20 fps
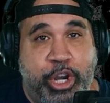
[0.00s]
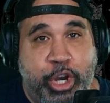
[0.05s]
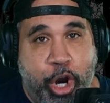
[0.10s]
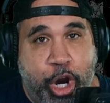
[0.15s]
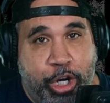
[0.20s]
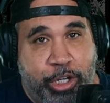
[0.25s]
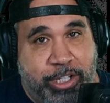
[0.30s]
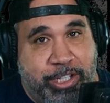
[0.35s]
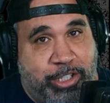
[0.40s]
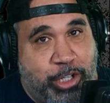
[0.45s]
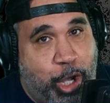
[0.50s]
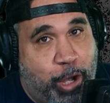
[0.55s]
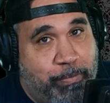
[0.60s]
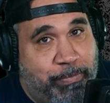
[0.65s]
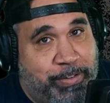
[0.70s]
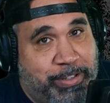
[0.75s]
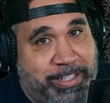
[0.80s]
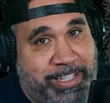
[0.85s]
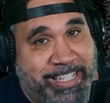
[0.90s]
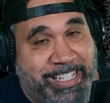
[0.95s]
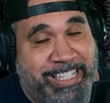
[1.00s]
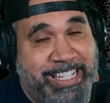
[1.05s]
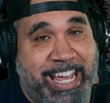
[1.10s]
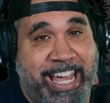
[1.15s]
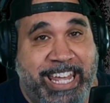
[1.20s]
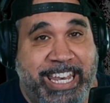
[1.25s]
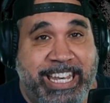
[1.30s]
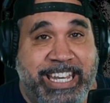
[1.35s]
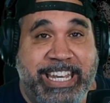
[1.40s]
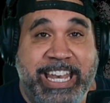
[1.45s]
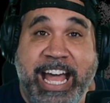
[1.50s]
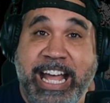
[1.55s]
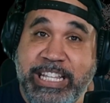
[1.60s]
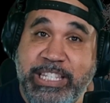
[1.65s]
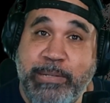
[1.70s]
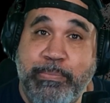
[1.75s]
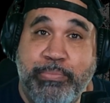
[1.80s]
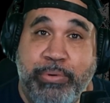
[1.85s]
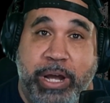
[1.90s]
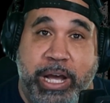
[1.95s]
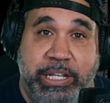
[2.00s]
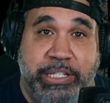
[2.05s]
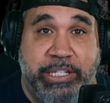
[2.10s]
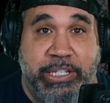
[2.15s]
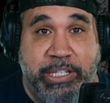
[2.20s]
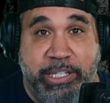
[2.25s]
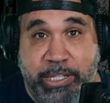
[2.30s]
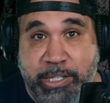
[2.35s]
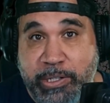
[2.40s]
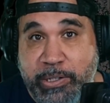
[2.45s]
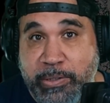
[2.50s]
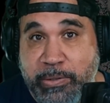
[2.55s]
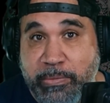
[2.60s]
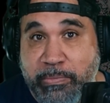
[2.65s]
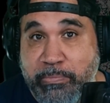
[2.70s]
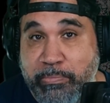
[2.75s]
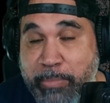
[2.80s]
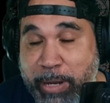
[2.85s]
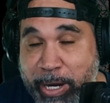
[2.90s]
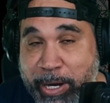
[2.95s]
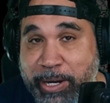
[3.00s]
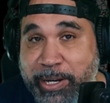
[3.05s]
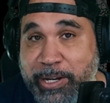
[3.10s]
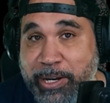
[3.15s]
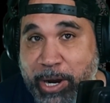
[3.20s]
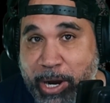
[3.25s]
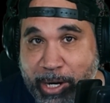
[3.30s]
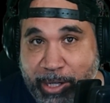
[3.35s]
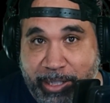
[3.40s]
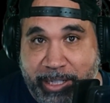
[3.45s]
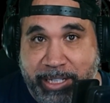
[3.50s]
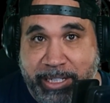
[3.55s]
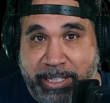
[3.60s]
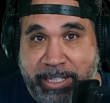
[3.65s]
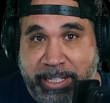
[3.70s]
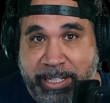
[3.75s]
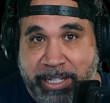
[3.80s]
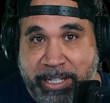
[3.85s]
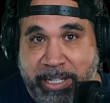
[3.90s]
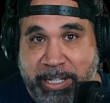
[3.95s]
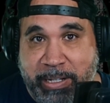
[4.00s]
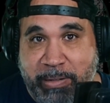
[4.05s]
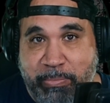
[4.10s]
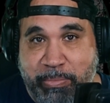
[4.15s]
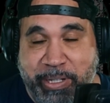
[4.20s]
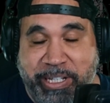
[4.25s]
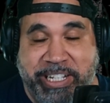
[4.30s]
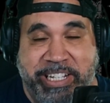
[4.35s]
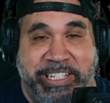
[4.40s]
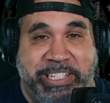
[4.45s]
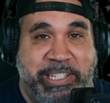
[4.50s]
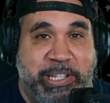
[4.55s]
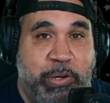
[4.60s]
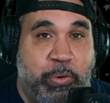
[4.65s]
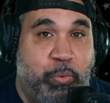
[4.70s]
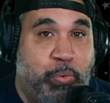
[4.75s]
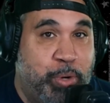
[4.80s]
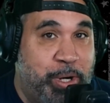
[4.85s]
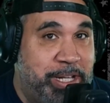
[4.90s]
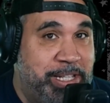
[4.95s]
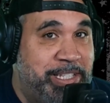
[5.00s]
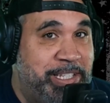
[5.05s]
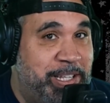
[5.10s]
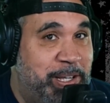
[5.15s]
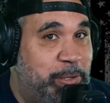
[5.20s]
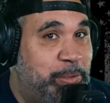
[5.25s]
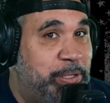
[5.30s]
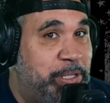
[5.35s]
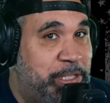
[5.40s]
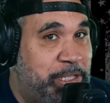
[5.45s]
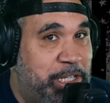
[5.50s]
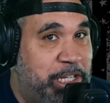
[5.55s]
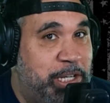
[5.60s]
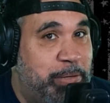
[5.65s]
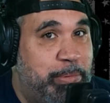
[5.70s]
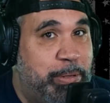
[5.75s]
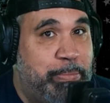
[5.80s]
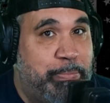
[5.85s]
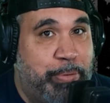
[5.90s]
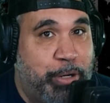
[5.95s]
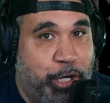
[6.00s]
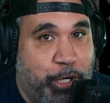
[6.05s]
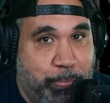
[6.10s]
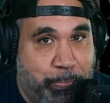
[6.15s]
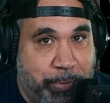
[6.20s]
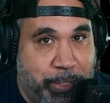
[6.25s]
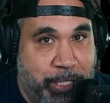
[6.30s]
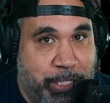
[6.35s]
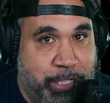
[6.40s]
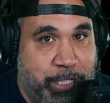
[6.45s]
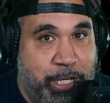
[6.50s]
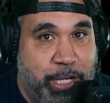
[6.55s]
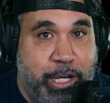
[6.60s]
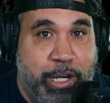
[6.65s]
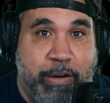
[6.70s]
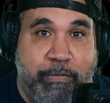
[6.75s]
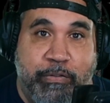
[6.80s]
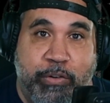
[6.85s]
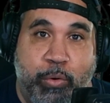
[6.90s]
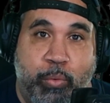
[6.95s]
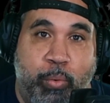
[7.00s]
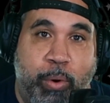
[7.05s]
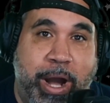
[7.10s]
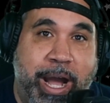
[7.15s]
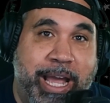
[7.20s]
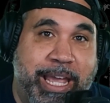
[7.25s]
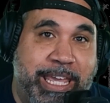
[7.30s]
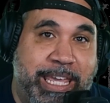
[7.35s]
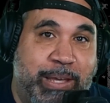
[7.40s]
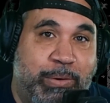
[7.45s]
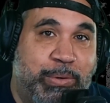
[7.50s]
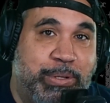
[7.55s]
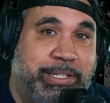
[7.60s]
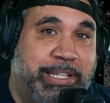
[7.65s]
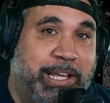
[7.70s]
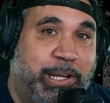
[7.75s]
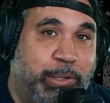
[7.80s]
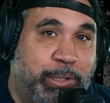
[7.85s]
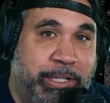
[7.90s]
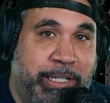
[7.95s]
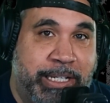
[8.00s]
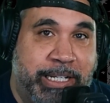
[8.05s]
Garland's office decided not to prosecute Merrick Garland because there was no legitimate purpose for why he was held in